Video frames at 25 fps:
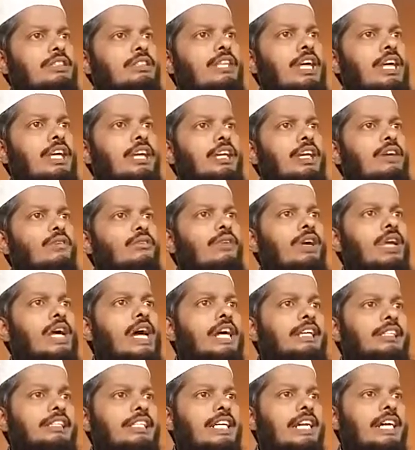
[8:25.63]
Then
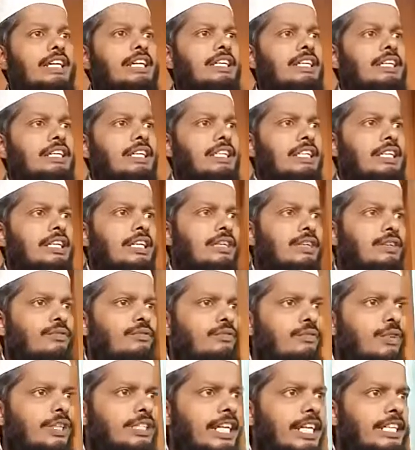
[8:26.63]
Ra'ina.
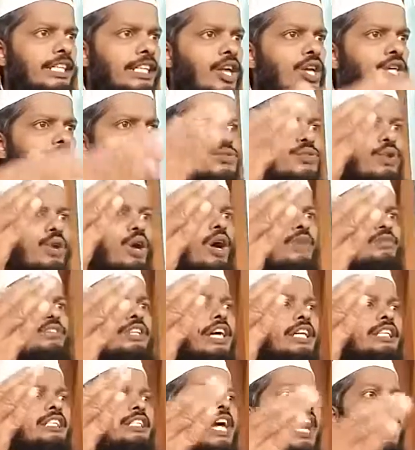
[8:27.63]
With the twist of
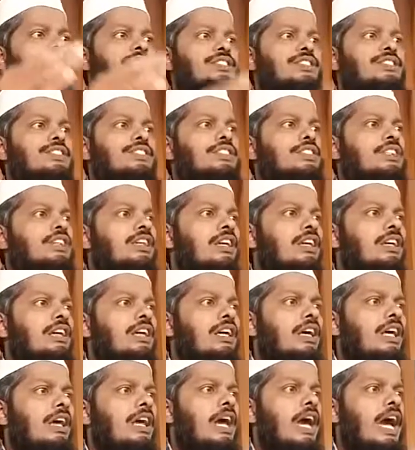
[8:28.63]
the tongues
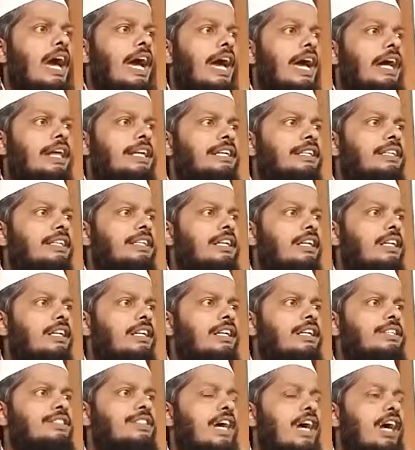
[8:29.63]
and
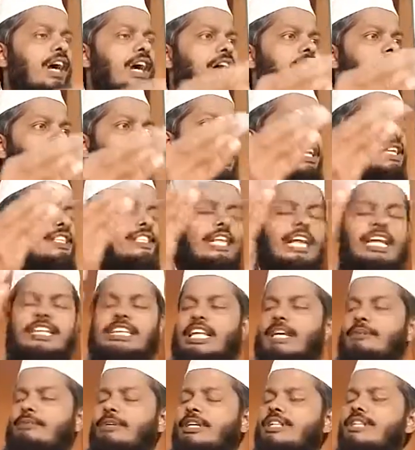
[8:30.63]

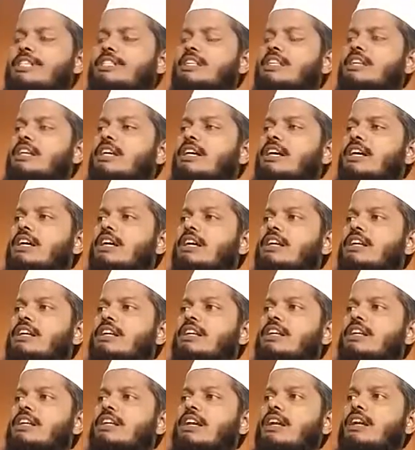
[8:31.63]
al-sinati means
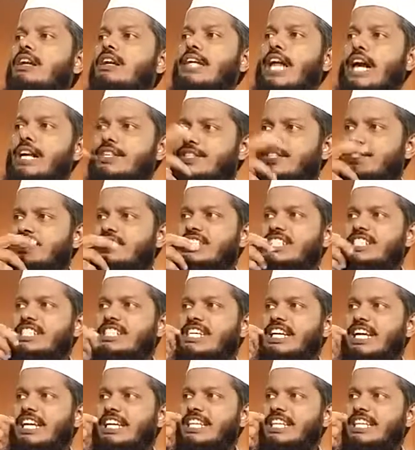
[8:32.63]
tongues.